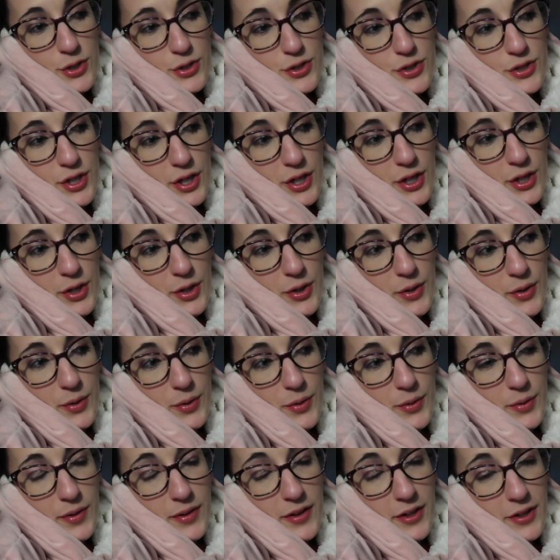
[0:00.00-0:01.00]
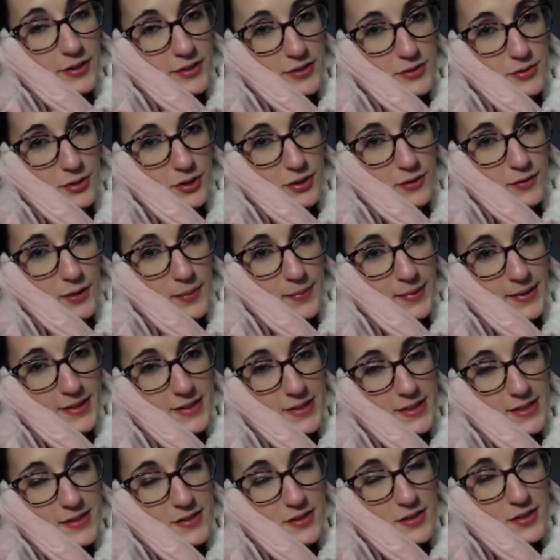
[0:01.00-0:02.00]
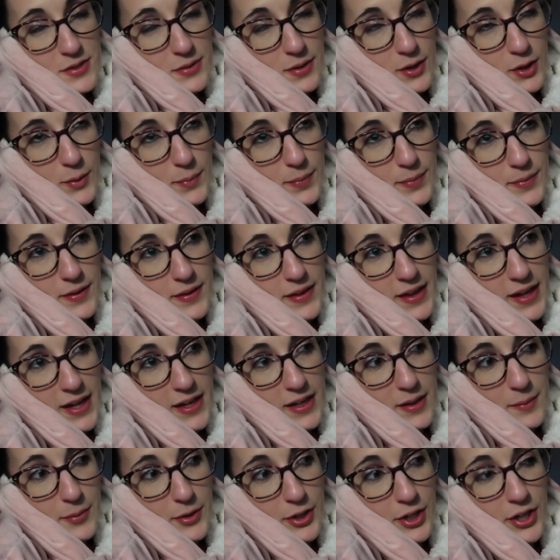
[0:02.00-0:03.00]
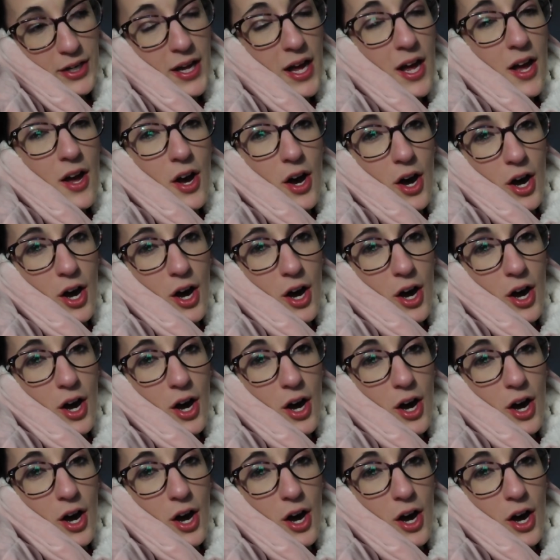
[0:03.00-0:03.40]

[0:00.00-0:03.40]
So they're historical romances, so I hope they end up good.